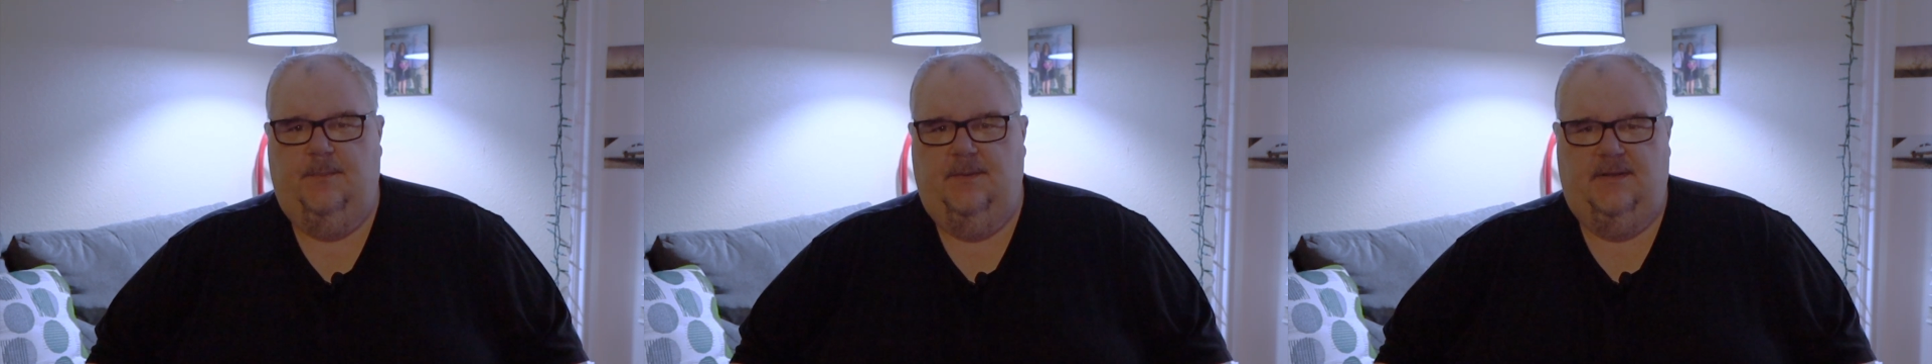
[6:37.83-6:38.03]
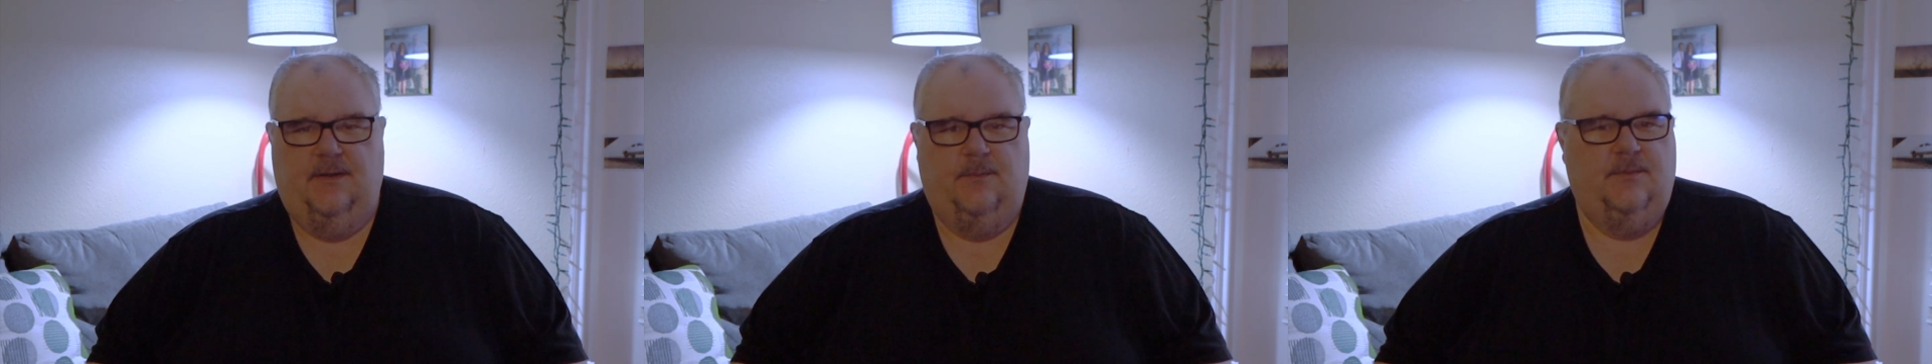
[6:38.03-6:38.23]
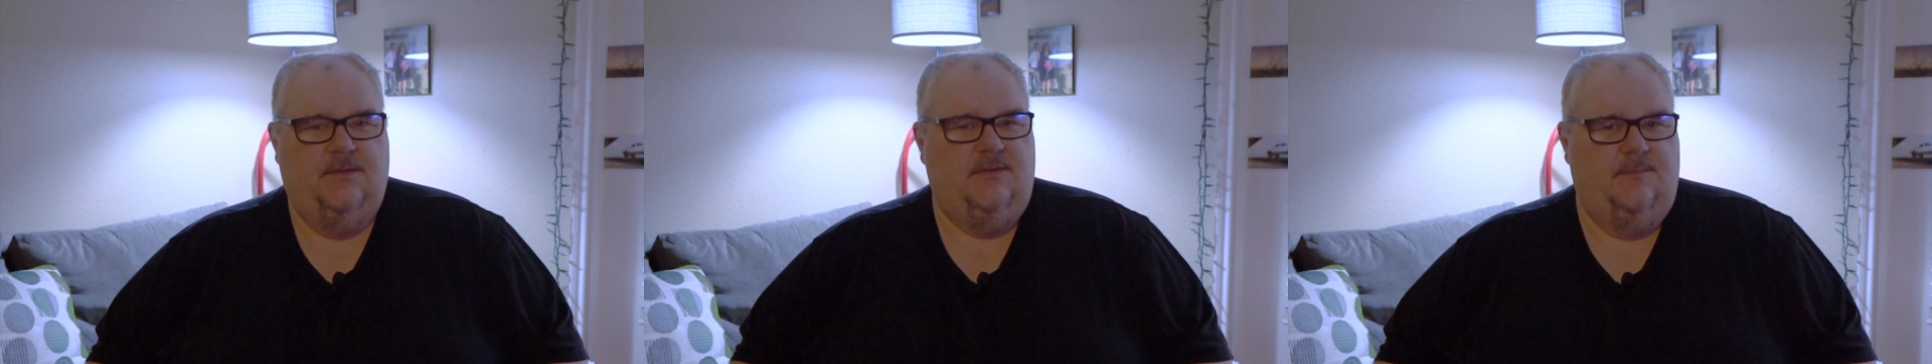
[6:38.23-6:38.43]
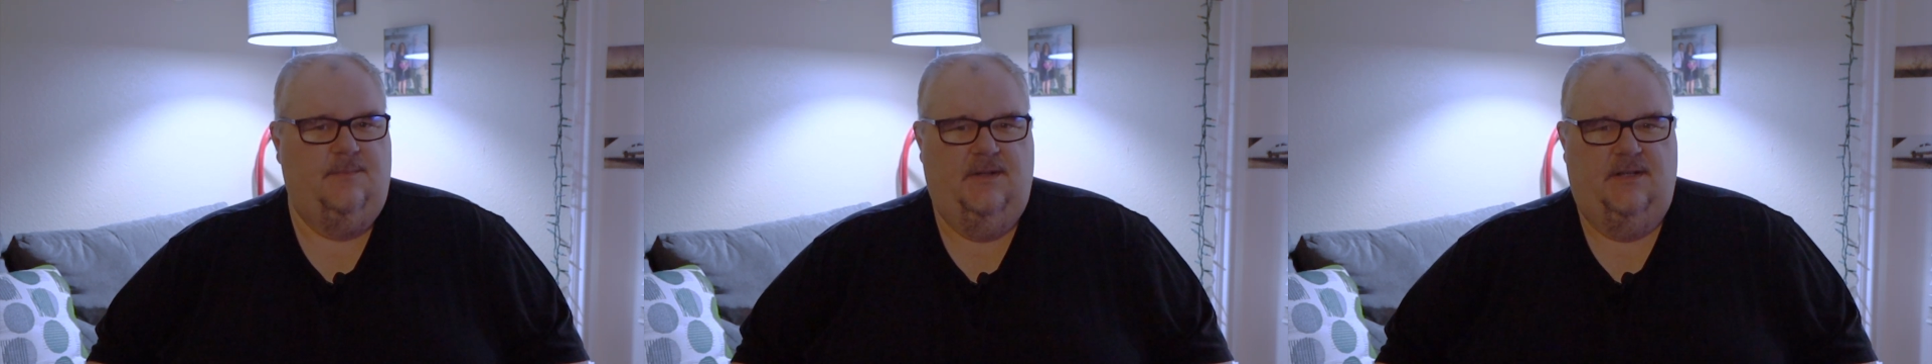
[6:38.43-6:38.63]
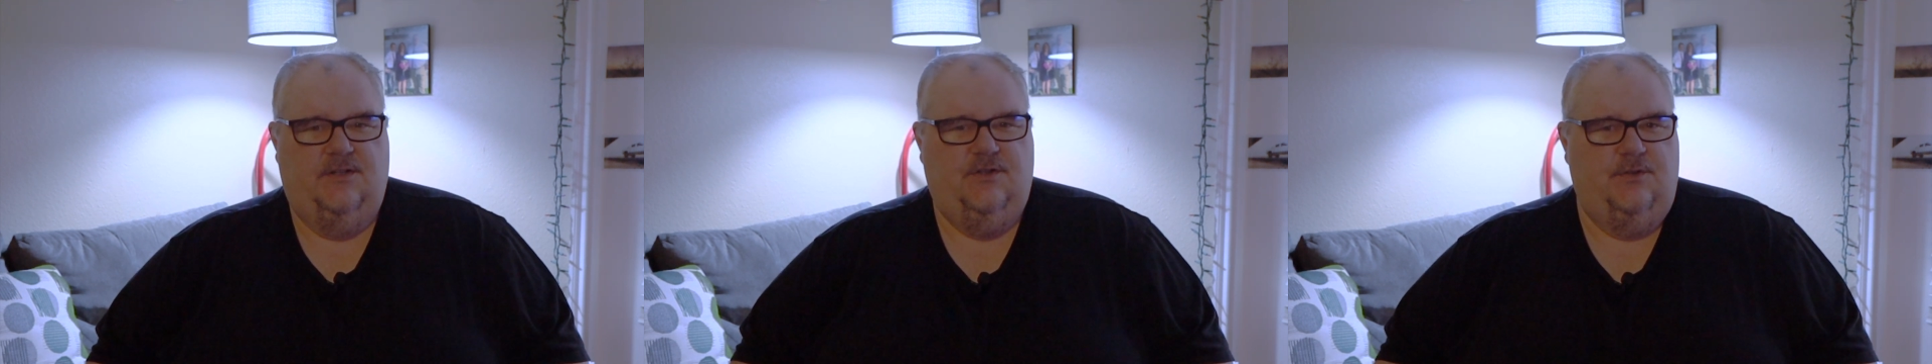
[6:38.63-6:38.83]
but there were some
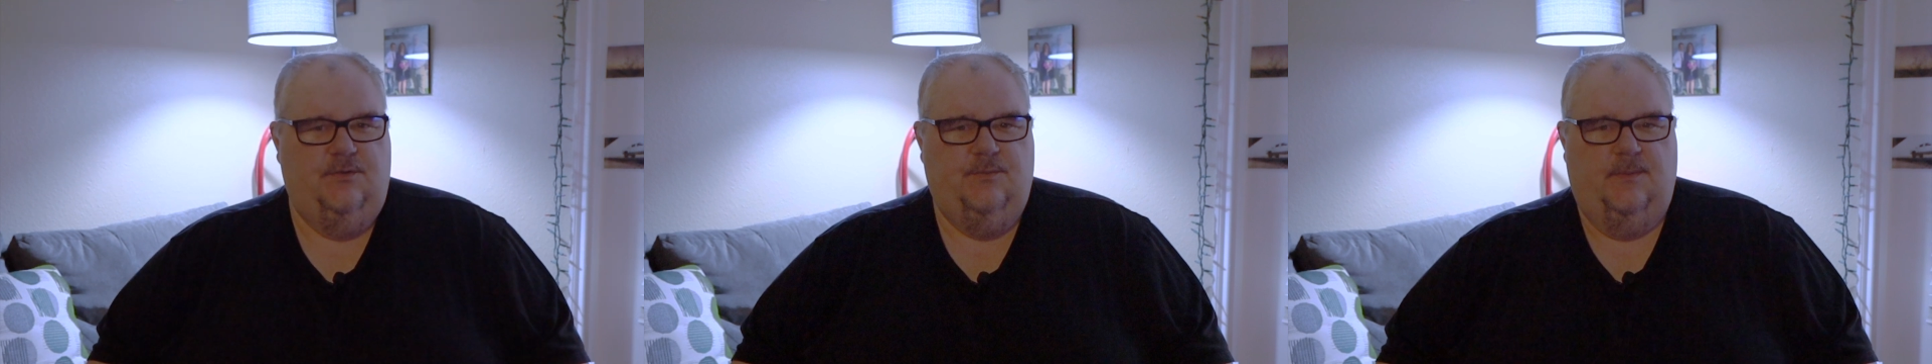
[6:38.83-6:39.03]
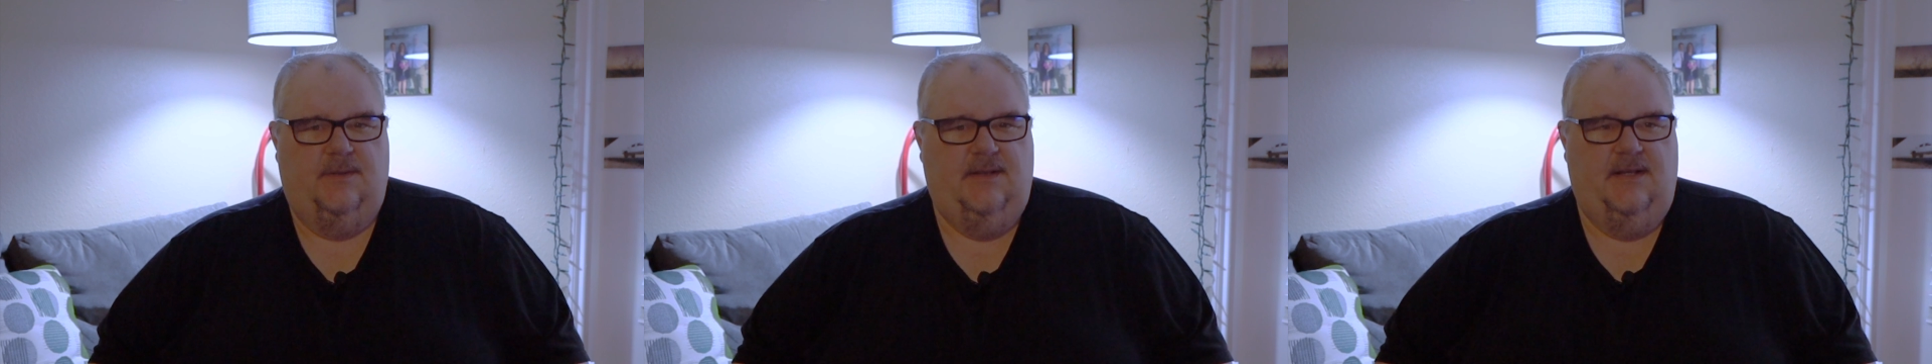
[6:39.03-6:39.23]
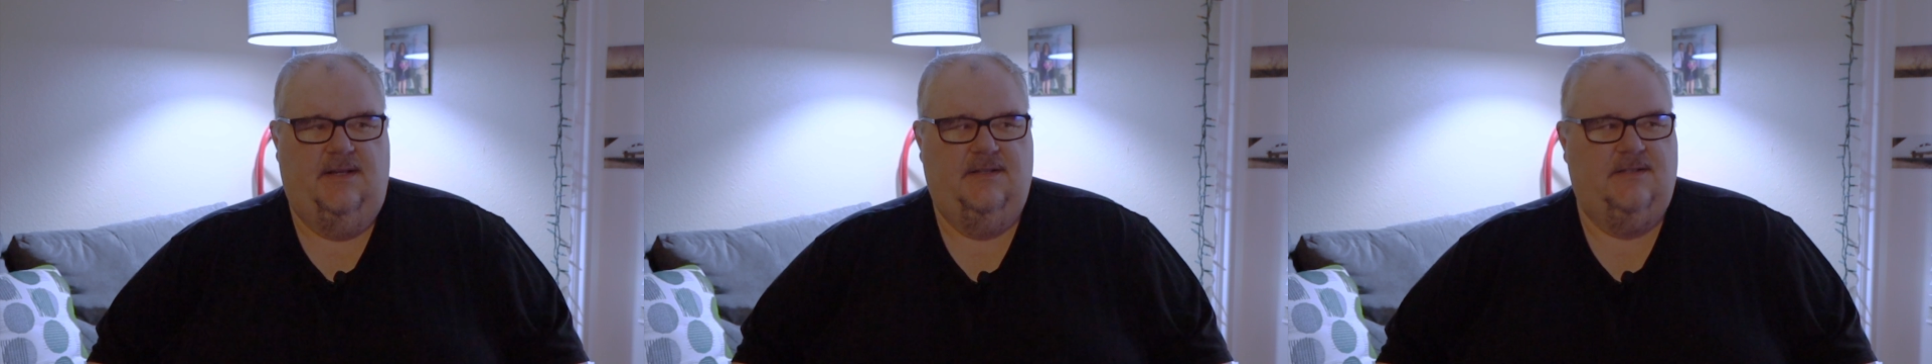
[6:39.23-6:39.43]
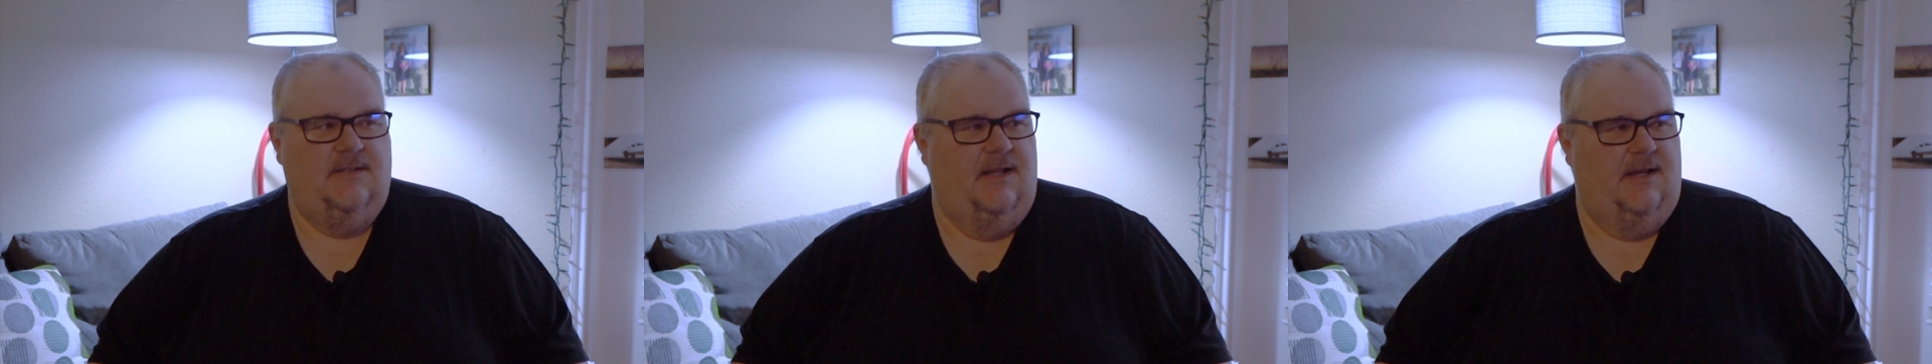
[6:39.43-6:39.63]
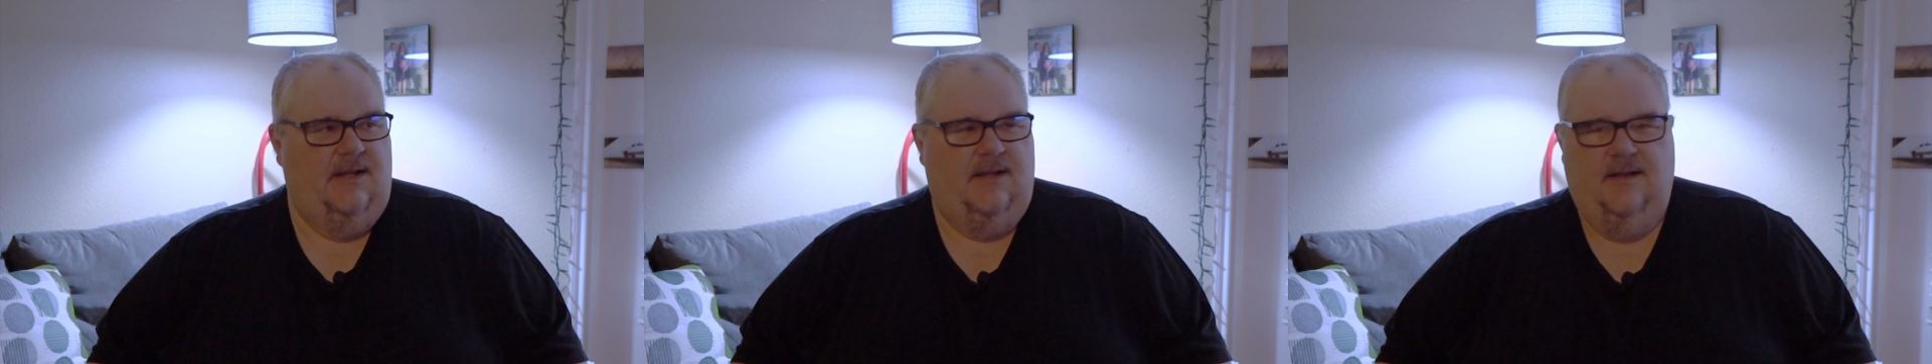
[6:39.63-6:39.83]
issues with this,
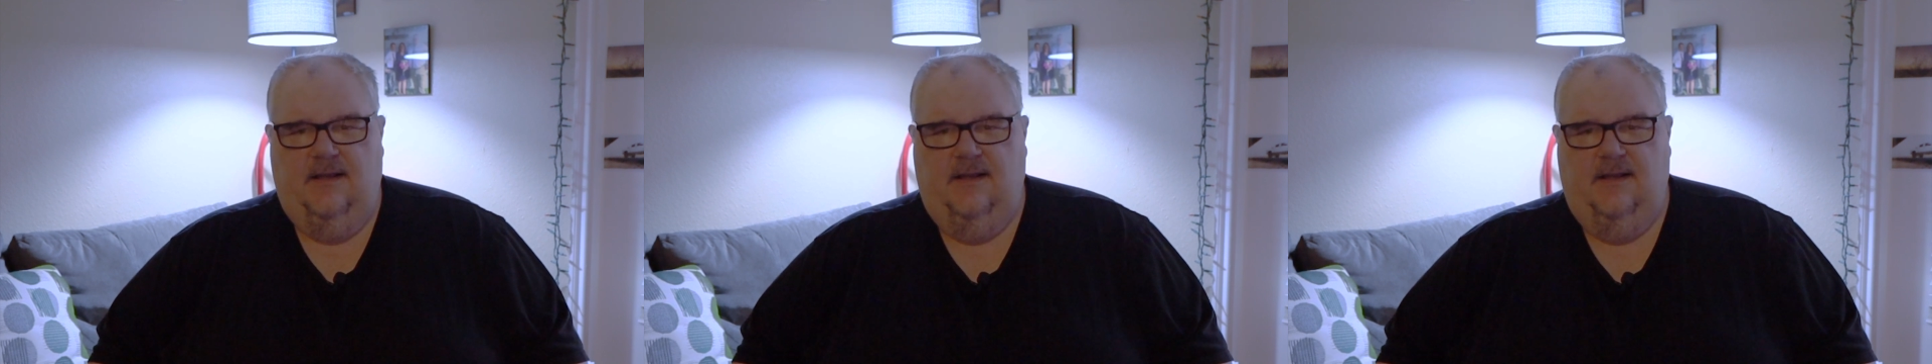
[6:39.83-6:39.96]
like